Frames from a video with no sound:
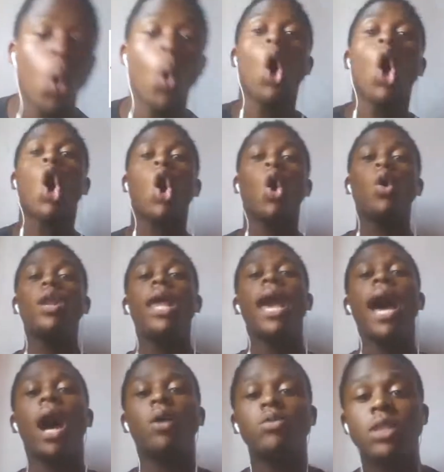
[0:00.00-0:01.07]
Ole
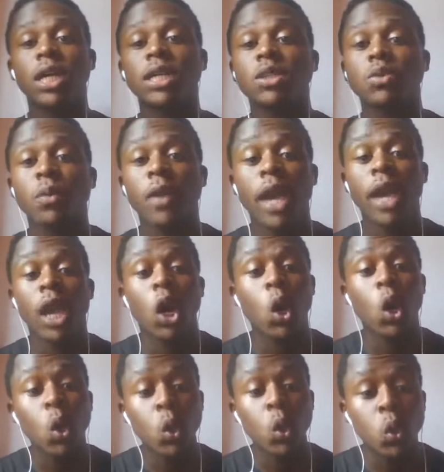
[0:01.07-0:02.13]
outers were all
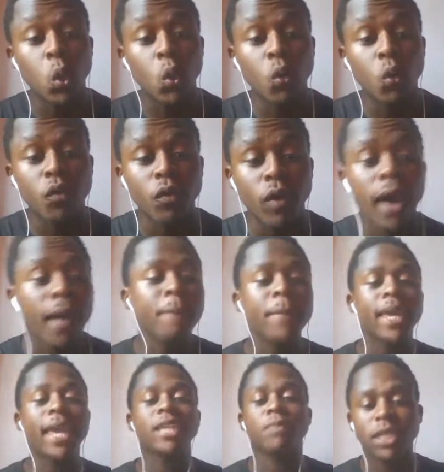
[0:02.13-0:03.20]
over, making as
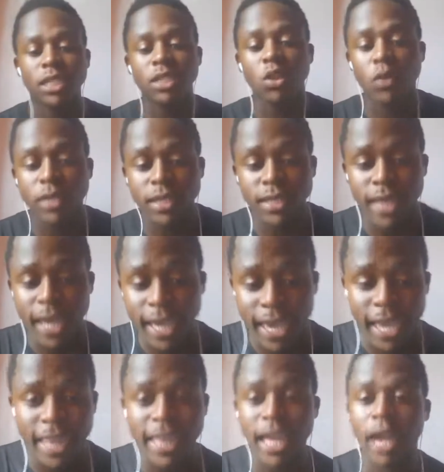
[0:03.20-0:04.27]
much noise as they can
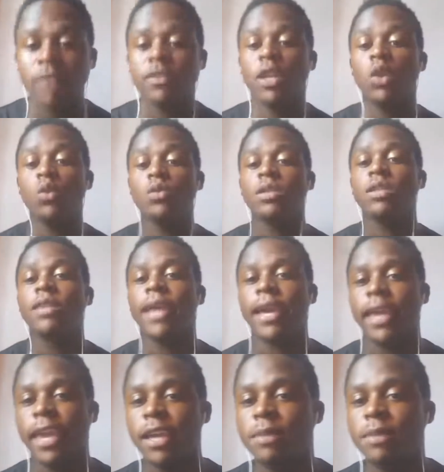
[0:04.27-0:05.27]
after losing their games.